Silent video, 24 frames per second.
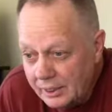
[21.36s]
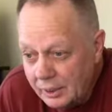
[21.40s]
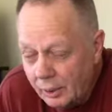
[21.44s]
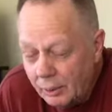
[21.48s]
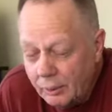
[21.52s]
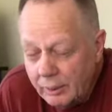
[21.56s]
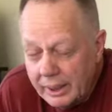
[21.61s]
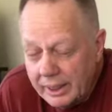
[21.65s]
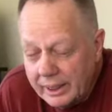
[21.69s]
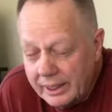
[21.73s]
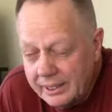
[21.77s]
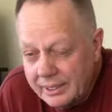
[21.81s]

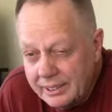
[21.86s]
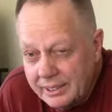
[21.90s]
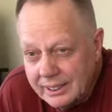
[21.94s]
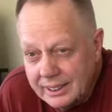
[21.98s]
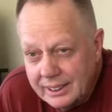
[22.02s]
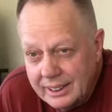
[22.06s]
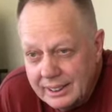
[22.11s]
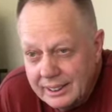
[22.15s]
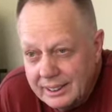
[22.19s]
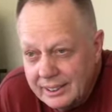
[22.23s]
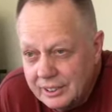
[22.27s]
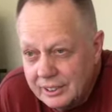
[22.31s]
no
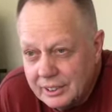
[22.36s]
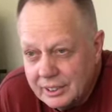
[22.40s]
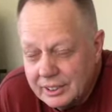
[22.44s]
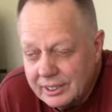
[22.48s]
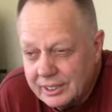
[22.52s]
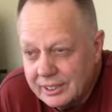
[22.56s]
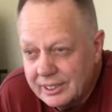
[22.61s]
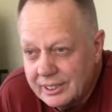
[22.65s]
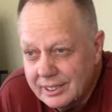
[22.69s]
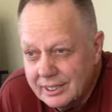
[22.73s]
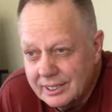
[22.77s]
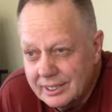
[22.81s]
energy,
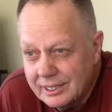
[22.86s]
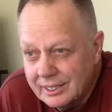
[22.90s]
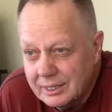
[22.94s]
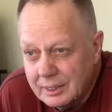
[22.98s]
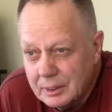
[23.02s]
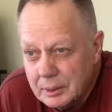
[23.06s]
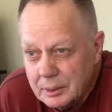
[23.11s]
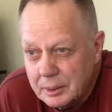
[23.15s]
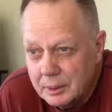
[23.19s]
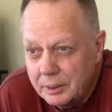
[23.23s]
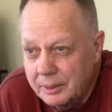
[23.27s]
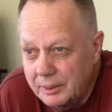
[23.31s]
just
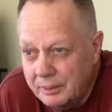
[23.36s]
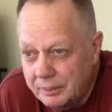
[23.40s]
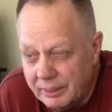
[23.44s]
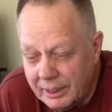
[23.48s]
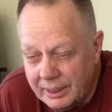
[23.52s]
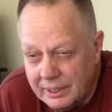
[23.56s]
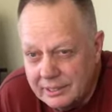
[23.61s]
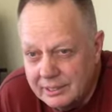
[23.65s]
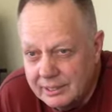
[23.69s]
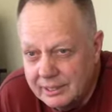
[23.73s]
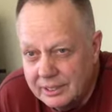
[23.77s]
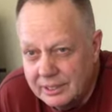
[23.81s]
couldn't
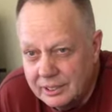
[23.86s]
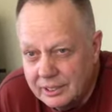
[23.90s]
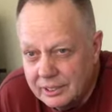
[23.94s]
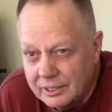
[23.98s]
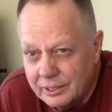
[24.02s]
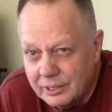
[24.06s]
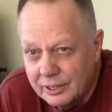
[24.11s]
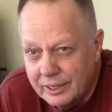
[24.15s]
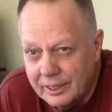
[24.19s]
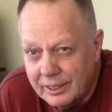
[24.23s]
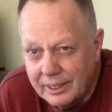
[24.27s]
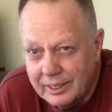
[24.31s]
function,
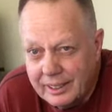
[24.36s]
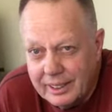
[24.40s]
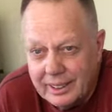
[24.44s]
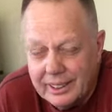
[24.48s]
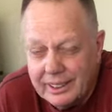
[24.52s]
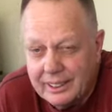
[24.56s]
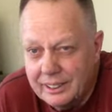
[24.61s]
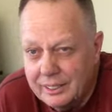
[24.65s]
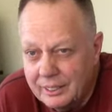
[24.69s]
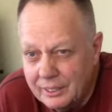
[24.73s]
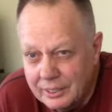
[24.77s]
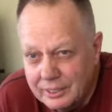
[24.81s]
just couldn't
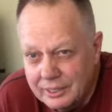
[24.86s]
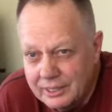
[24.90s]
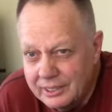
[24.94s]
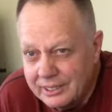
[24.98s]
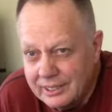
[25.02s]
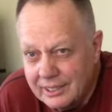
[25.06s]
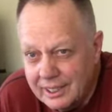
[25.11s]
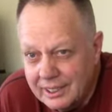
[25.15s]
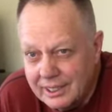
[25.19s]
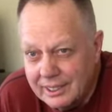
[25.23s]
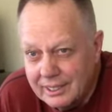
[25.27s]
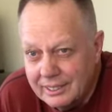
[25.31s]
think. You know,
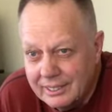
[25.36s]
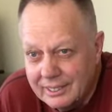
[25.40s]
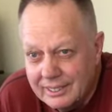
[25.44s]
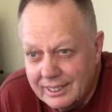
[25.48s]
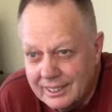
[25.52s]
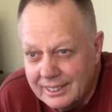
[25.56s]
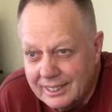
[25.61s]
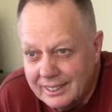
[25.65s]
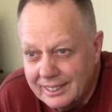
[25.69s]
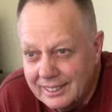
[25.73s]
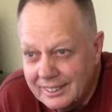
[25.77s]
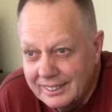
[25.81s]
just can't...
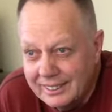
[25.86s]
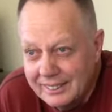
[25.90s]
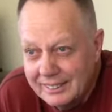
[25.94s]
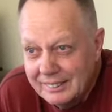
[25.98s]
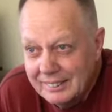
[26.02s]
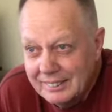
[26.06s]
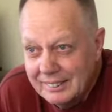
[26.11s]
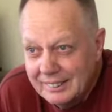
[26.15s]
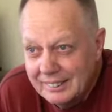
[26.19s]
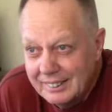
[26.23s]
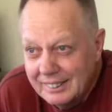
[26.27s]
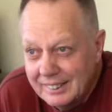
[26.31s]
it
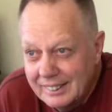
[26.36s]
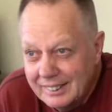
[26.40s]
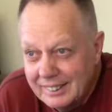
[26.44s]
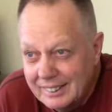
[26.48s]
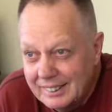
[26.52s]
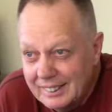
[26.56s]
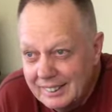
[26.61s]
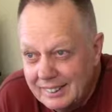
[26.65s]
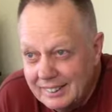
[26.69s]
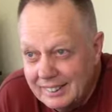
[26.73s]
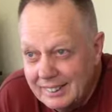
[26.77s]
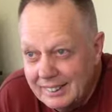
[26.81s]

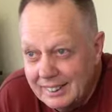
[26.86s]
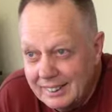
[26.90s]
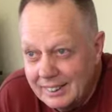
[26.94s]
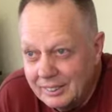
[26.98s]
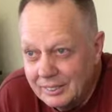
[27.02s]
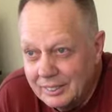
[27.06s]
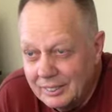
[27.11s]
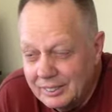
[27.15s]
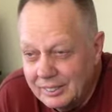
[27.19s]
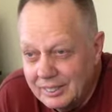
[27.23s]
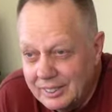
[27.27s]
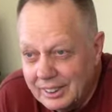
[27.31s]

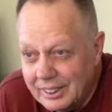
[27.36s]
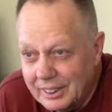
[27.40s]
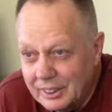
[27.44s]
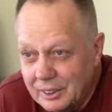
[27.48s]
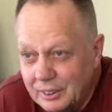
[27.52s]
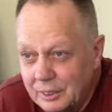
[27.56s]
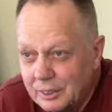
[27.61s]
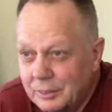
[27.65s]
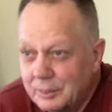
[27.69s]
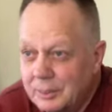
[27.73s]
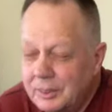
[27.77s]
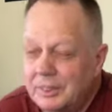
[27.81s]
was like
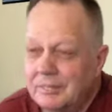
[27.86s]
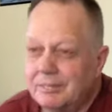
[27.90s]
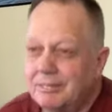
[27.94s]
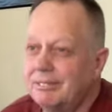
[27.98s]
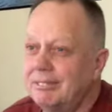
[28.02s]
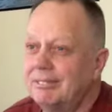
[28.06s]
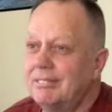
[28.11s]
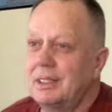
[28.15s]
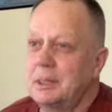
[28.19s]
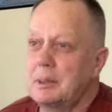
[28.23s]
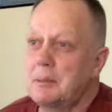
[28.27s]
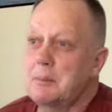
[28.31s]
you...
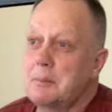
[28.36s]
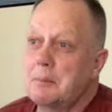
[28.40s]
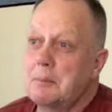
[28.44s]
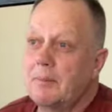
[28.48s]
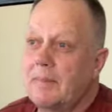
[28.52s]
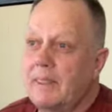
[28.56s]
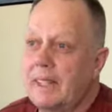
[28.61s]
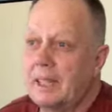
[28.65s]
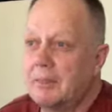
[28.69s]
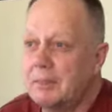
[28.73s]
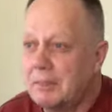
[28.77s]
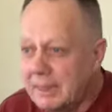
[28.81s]

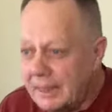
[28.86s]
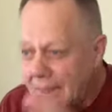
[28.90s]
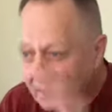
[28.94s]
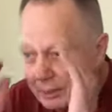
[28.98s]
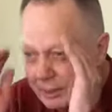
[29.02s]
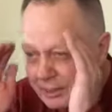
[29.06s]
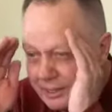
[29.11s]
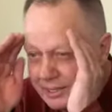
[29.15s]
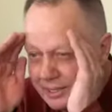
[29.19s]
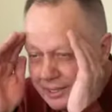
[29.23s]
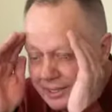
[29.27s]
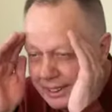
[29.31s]

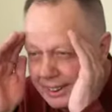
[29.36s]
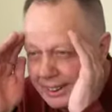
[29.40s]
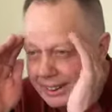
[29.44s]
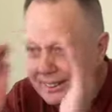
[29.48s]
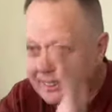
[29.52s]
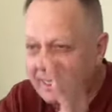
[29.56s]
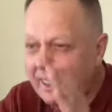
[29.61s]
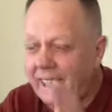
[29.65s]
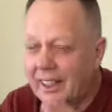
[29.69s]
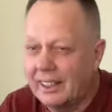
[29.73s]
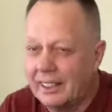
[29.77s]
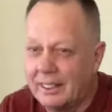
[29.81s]
Everything was just in a
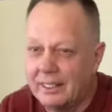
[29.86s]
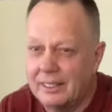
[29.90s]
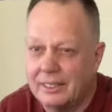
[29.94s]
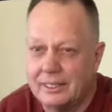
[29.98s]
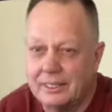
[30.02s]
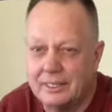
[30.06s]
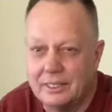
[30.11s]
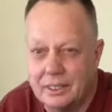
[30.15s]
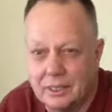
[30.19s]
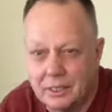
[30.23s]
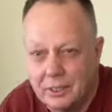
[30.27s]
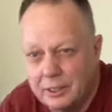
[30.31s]

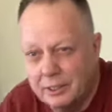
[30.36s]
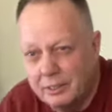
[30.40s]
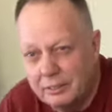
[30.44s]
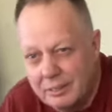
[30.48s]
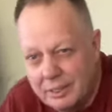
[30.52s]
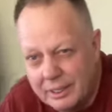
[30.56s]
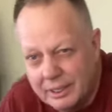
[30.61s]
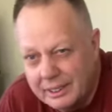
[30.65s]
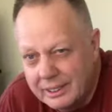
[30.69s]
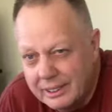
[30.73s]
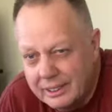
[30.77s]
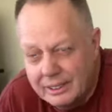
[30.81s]
tunnel. You couldn't
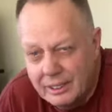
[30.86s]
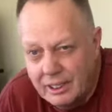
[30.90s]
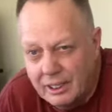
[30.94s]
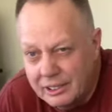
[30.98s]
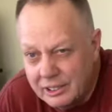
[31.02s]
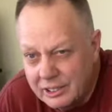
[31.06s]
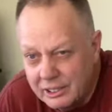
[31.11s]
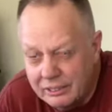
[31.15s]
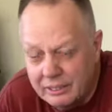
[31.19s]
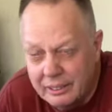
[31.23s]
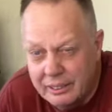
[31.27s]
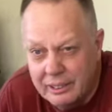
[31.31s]
really
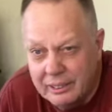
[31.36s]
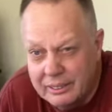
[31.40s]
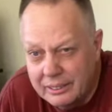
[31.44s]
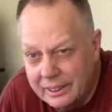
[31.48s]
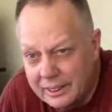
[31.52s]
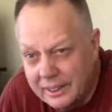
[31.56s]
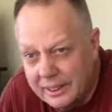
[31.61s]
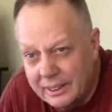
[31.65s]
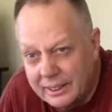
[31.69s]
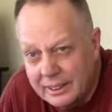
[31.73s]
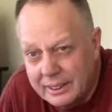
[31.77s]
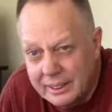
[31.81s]
concentrate
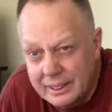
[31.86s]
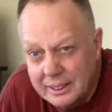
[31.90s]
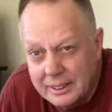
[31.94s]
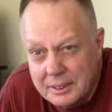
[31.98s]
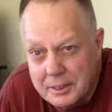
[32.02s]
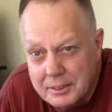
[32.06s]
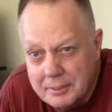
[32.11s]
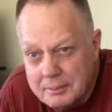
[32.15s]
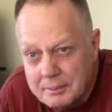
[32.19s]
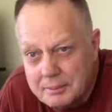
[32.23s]
on anything.